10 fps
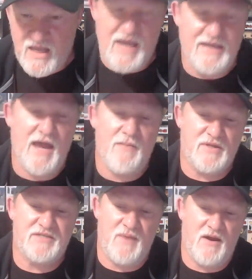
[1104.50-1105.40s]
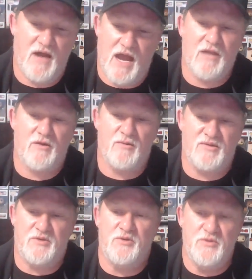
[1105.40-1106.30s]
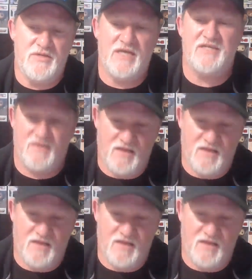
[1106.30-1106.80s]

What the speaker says: And yeah, Brick Bear, I agree with you. Who doesn't